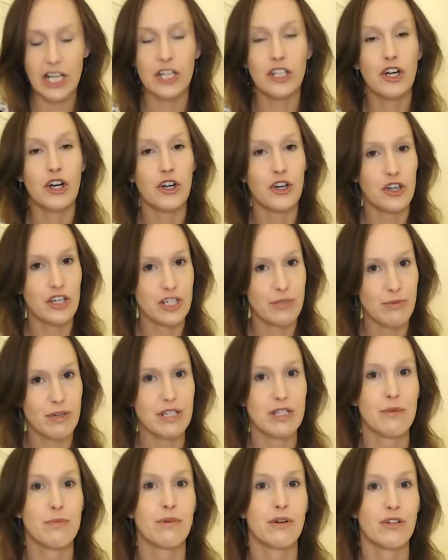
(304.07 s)
encouragement
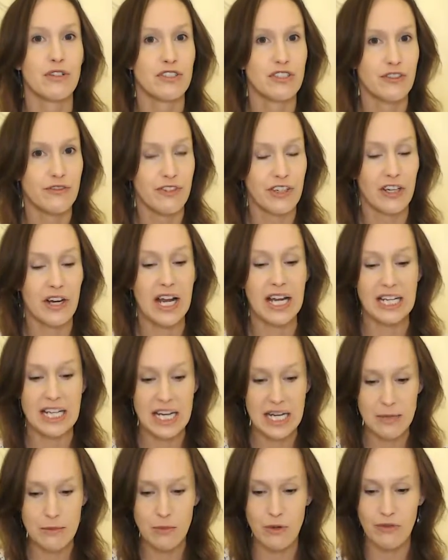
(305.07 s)
to persevere and
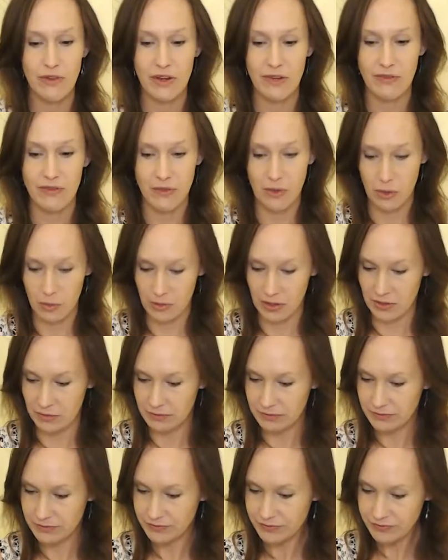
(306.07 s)
keep moving forward.
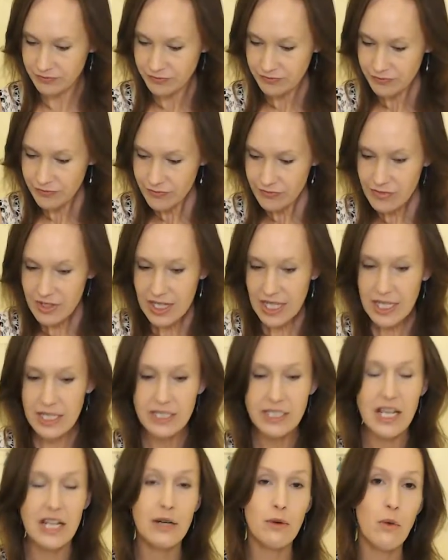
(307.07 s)
The
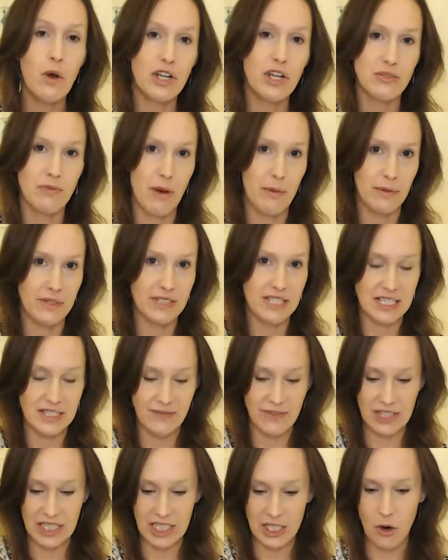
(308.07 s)
Ten of Wands represents
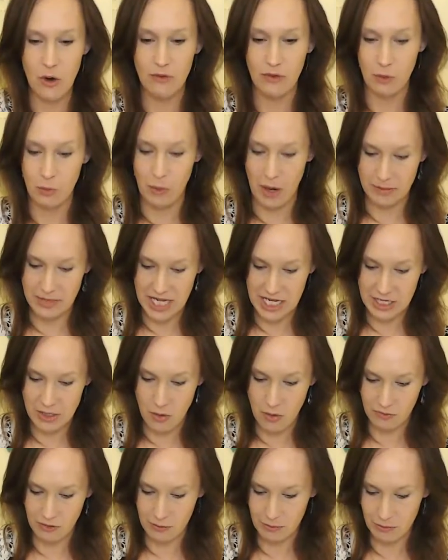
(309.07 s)
feeling overwhelmed and
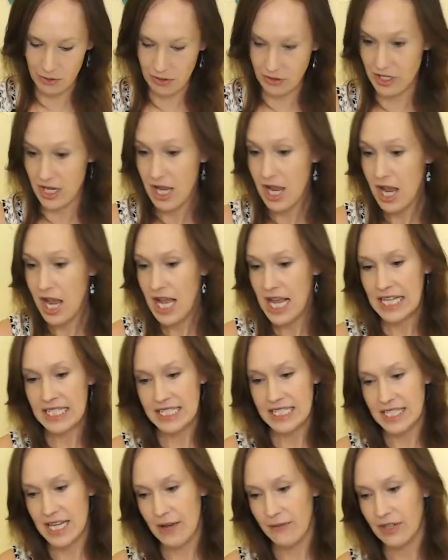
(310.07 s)
overburdened.
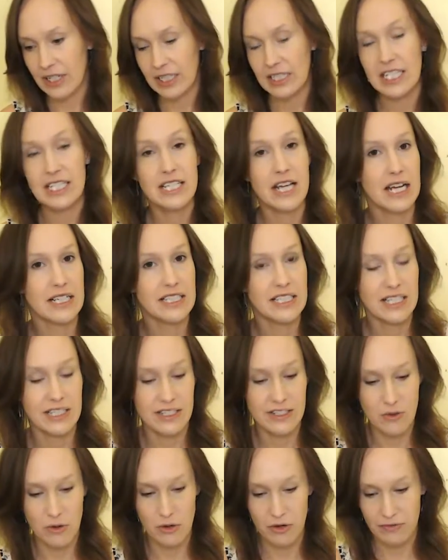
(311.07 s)
It's definitely tied to
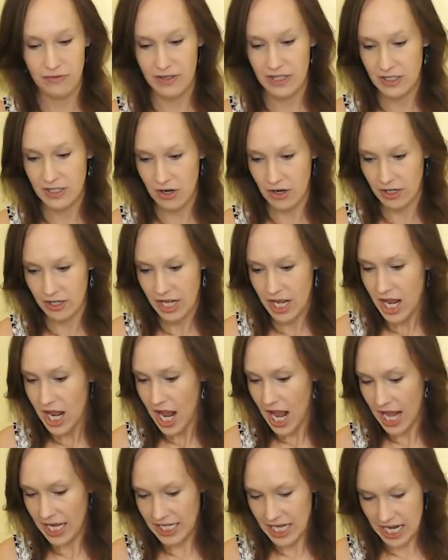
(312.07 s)
this Orphan card
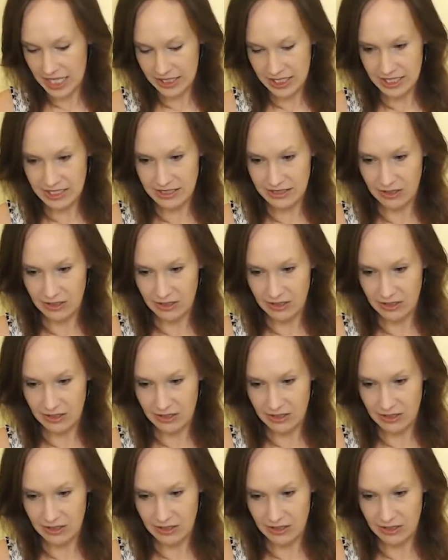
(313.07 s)
and this